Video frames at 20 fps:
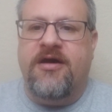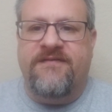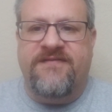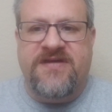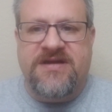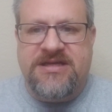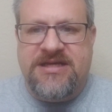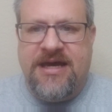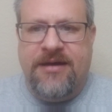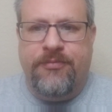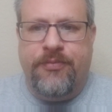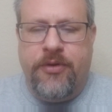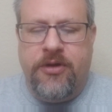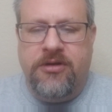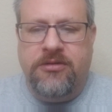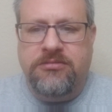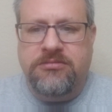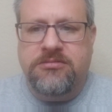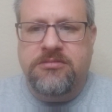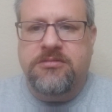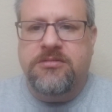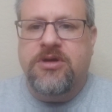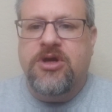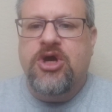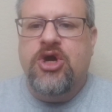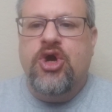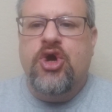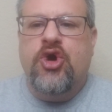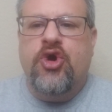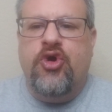of the temple
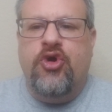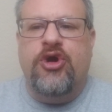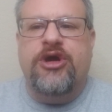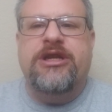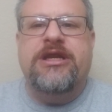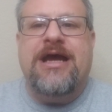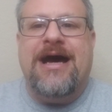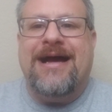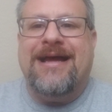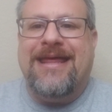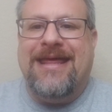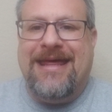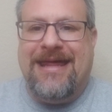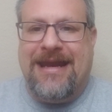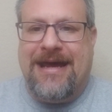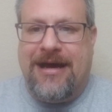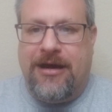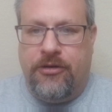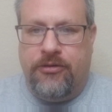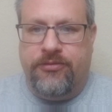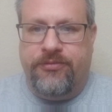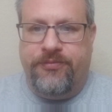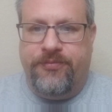could not get out.